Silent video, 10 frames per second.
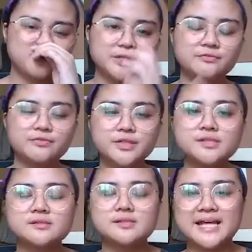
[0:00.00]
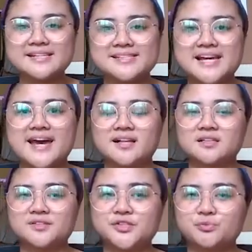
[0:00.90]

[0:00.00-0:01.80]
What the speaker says: for the first 9 tile,